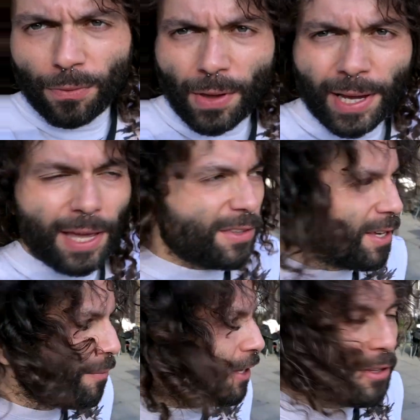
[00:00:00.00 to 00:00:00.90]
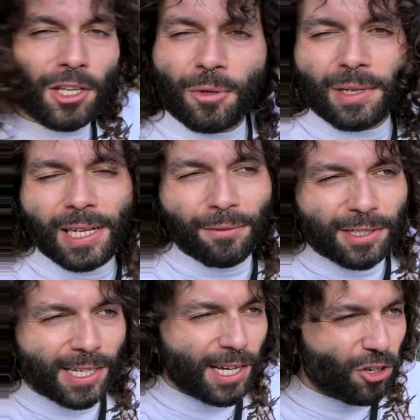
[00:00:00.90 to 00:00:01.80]
Again, something that you would never
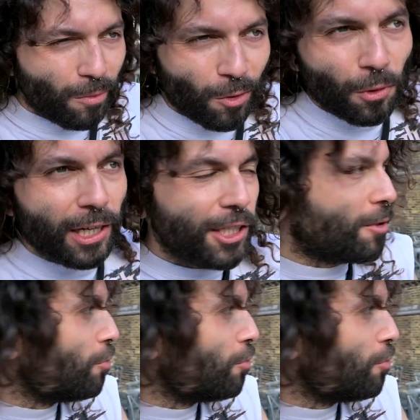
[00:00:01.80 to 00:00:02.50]
see in normal Woolwich,